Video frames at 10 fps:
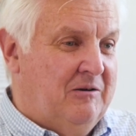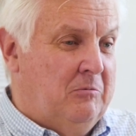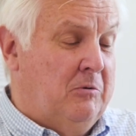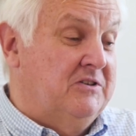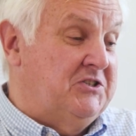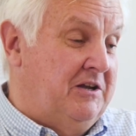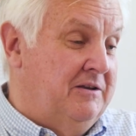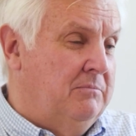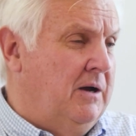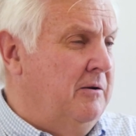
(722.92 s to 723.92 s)
Whilst
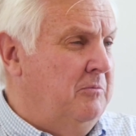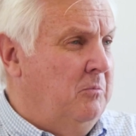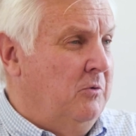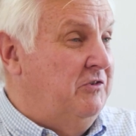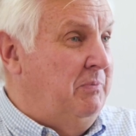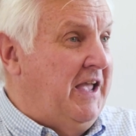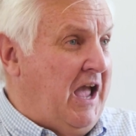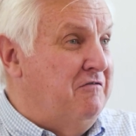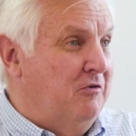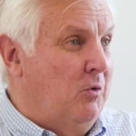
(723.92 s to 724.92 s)
I want to be
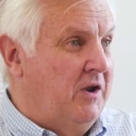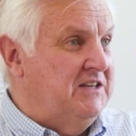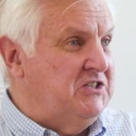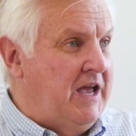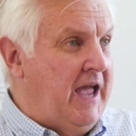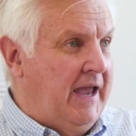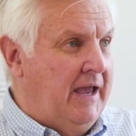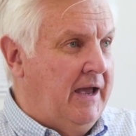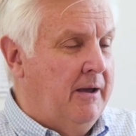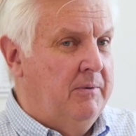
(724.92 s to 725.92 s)
careful what I
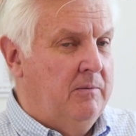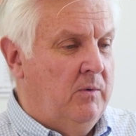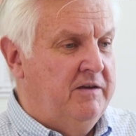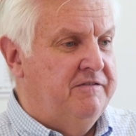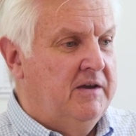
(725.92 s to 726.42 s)
say, I mean